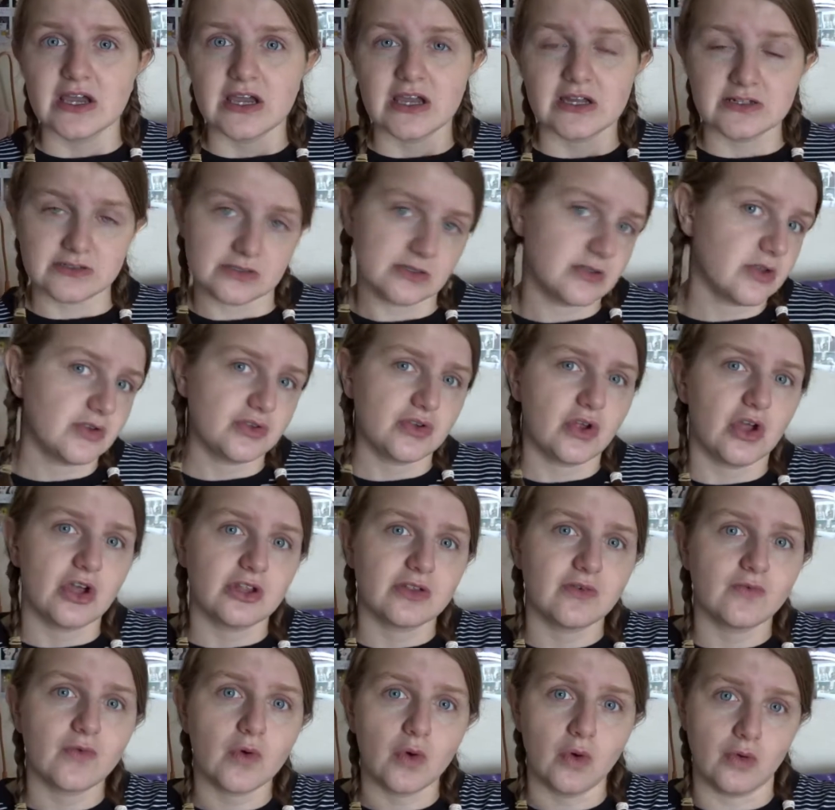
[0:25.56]
It is the
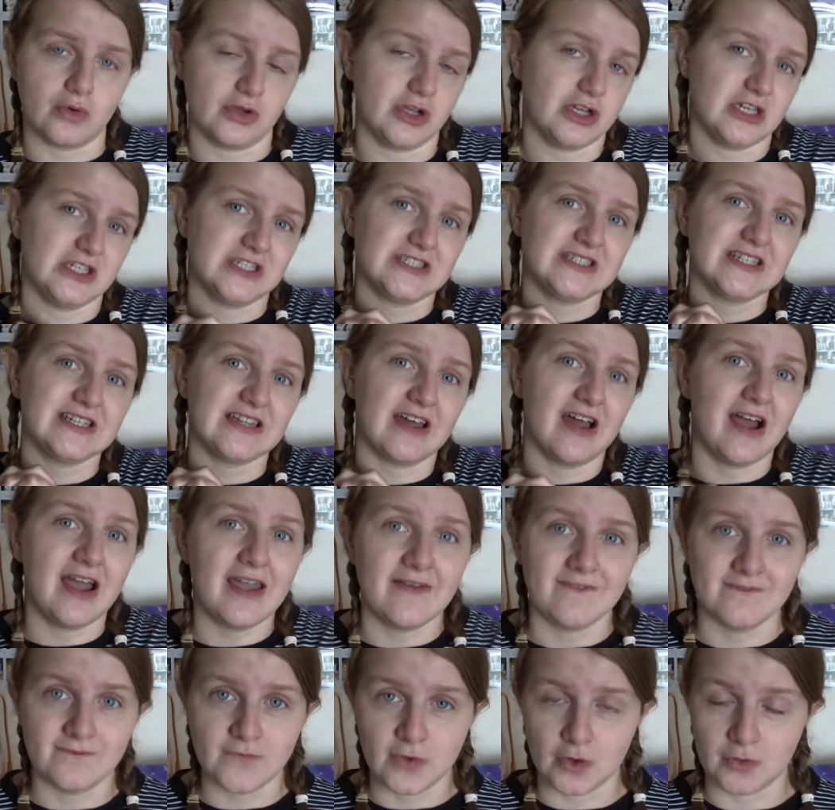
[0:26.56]
3rd of August that
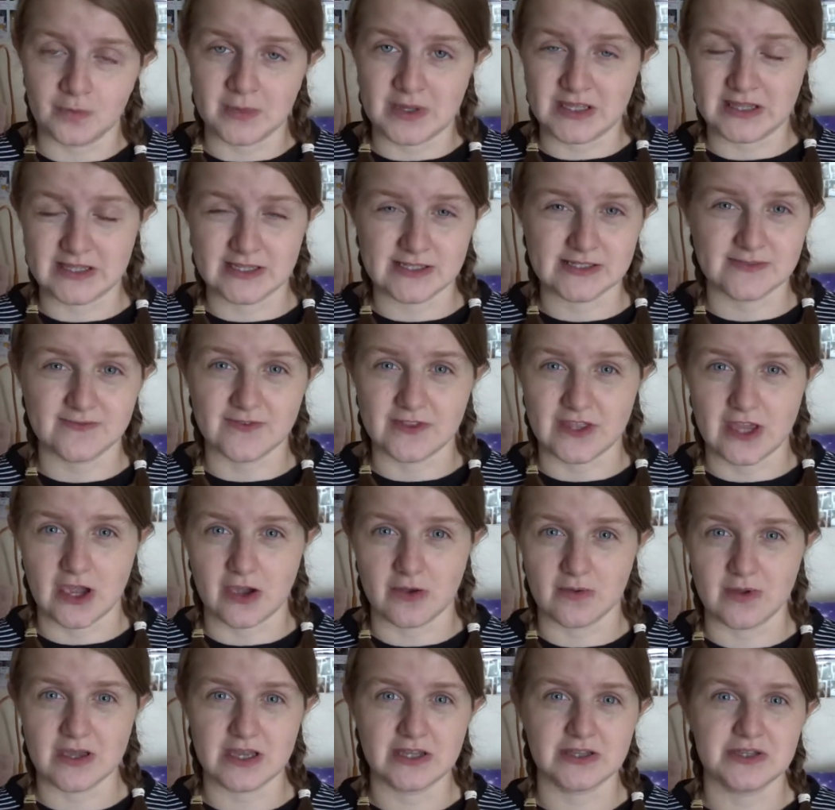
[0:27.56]
I'm filming this
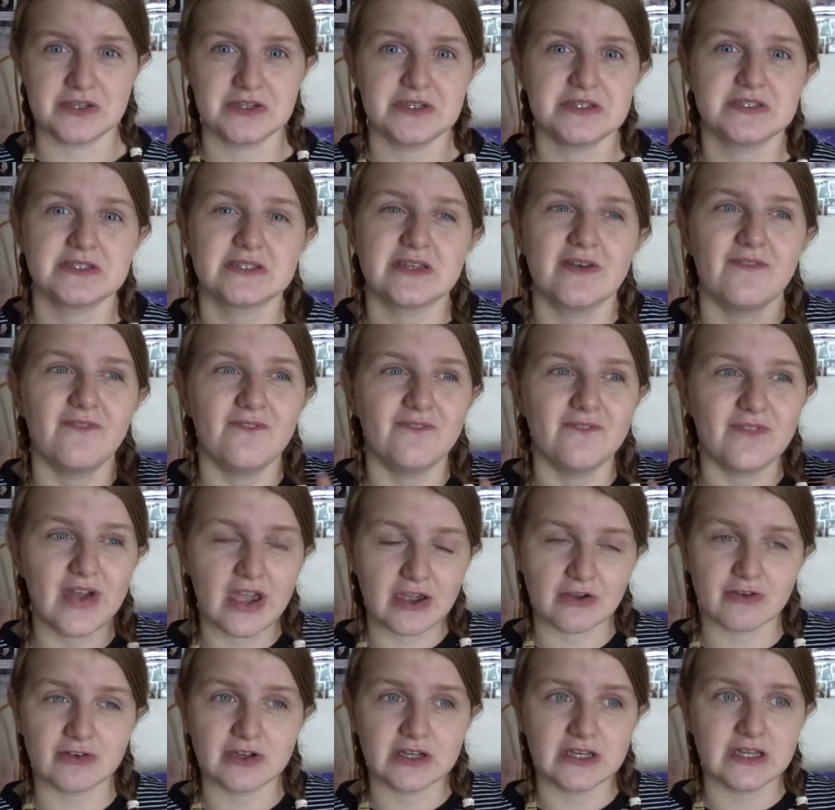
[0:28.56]
video, and it is a
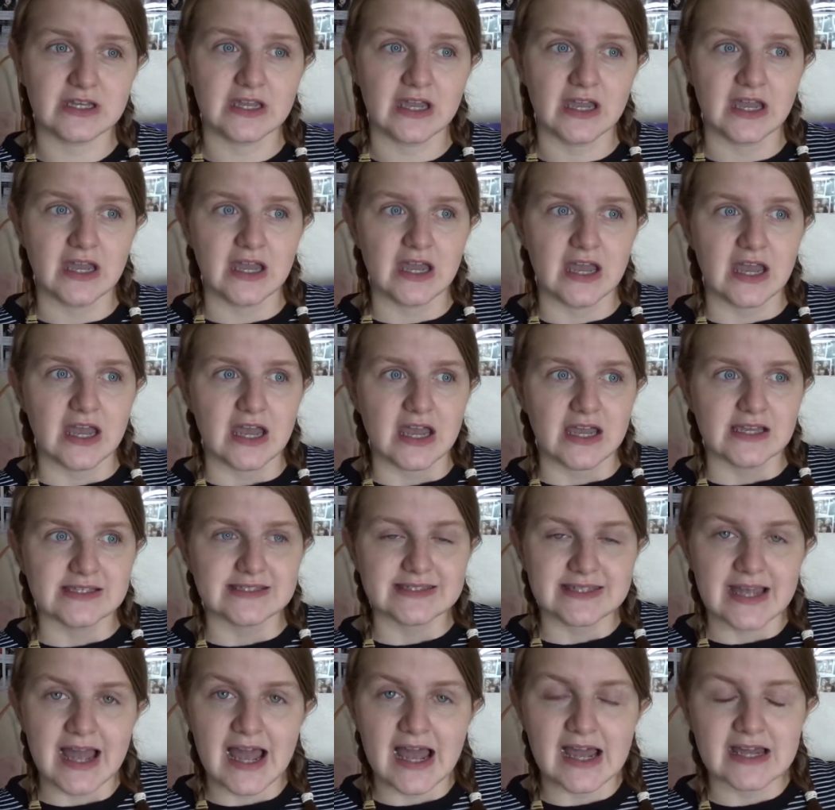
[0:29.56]
very
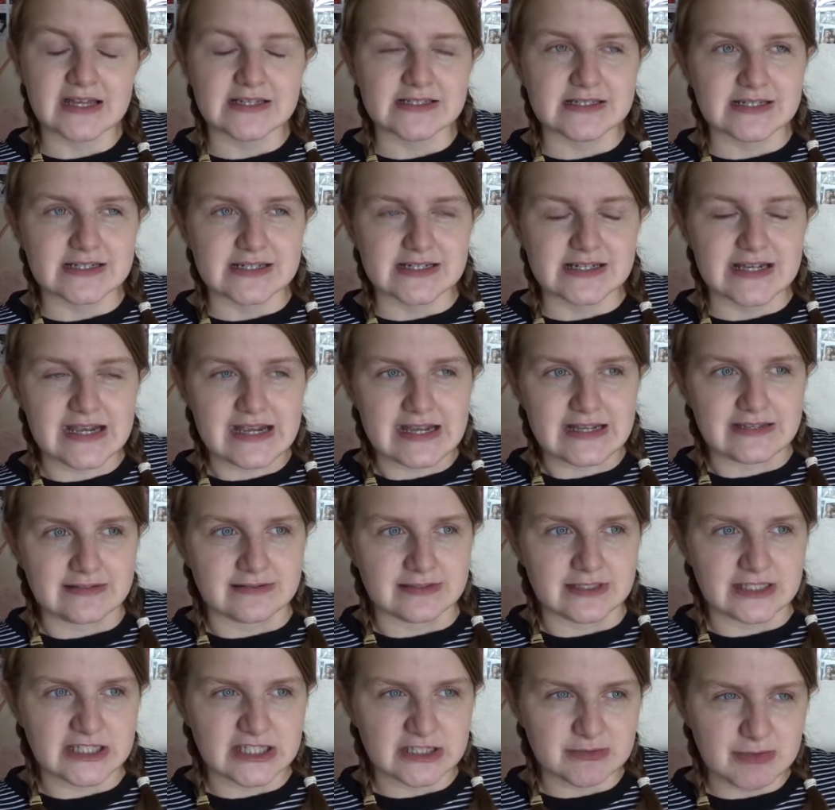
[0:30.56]
sad
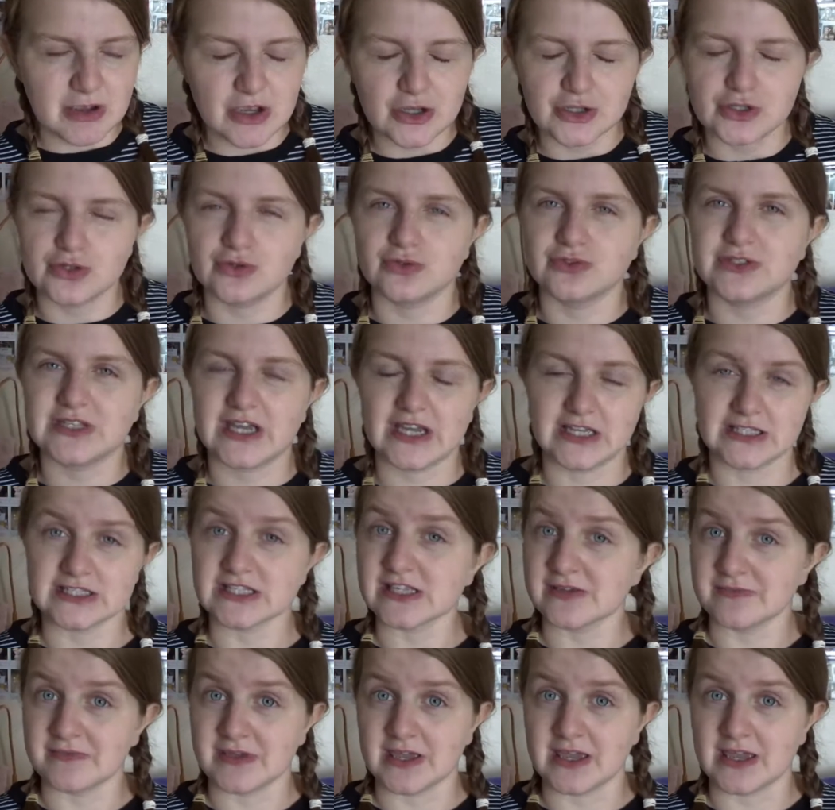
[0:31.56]
and special day
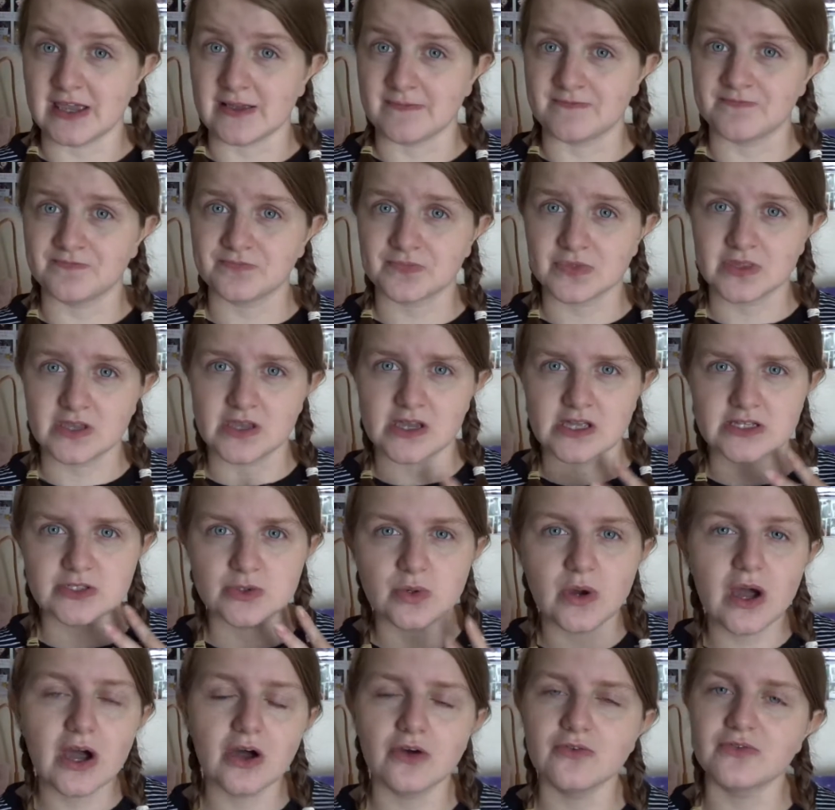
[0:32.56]
to me.
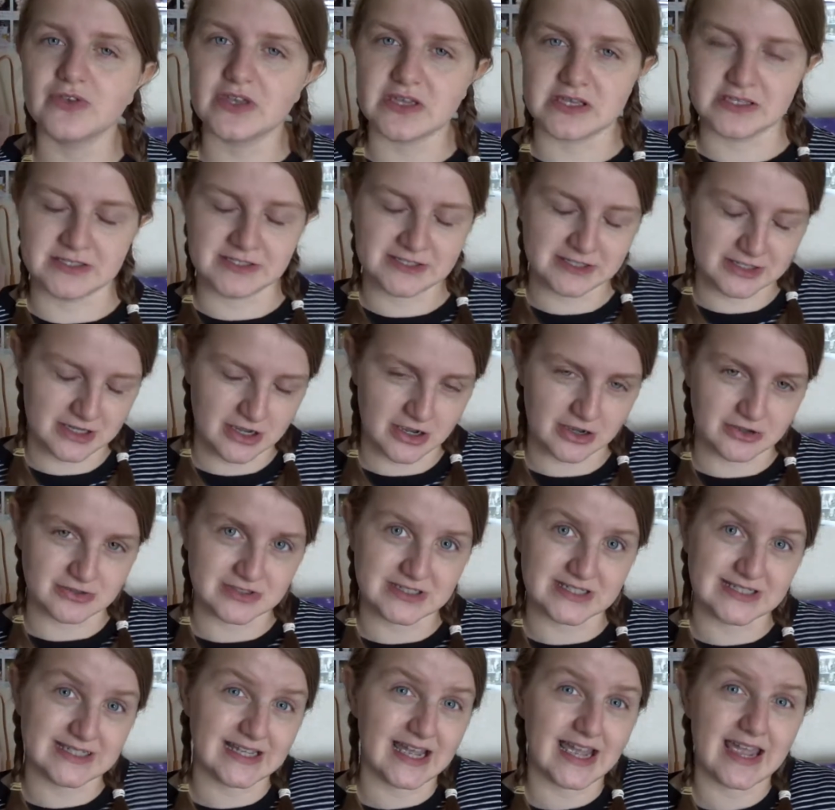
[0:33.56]
12 years ago
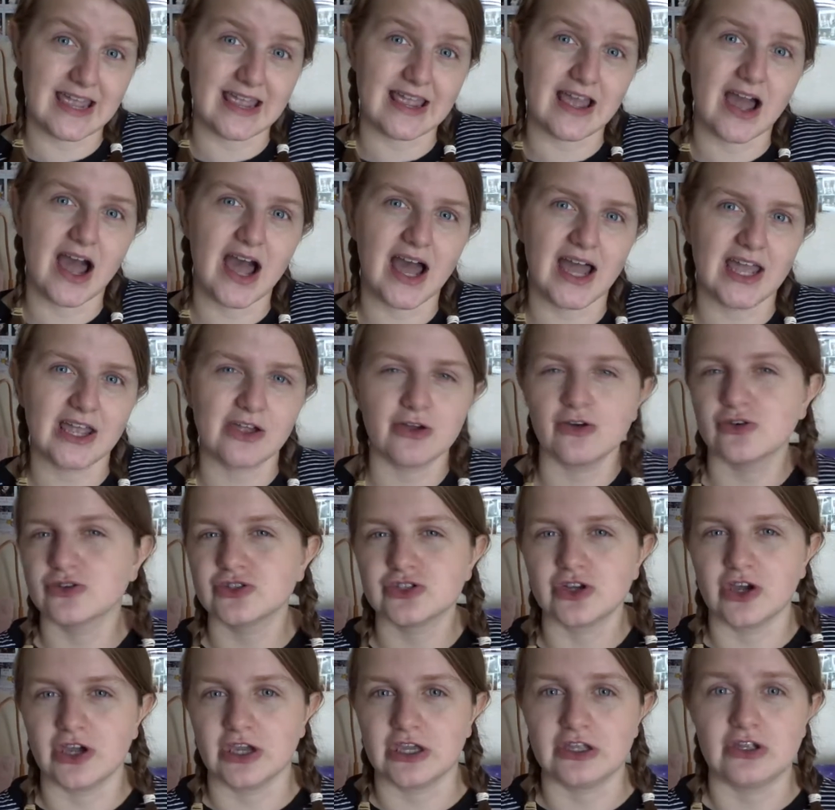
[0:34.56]
today, I got
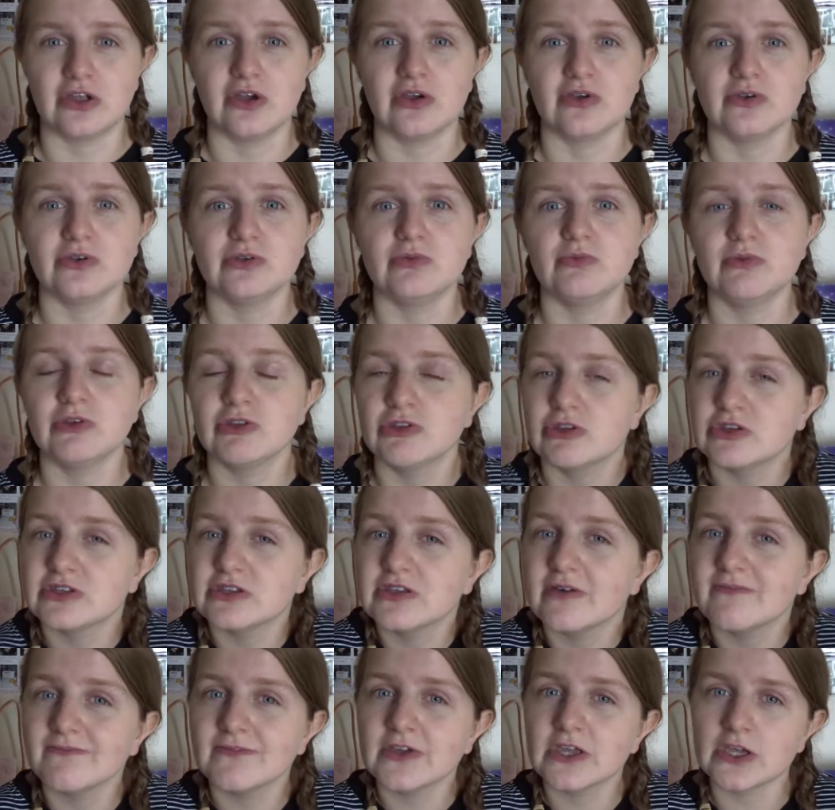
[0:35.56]
diagnosed with
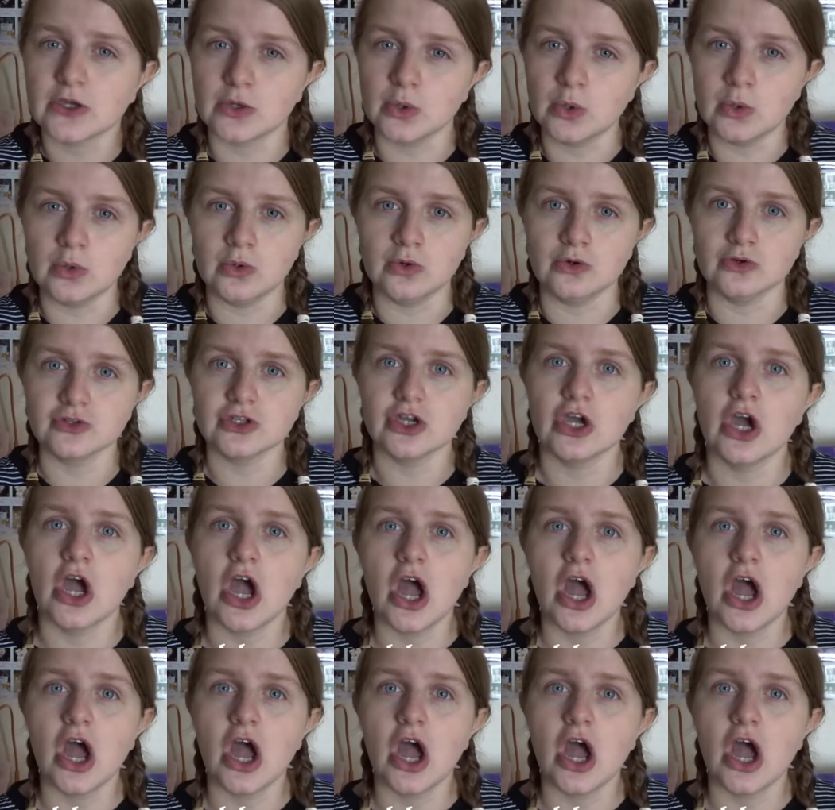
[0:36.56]
something called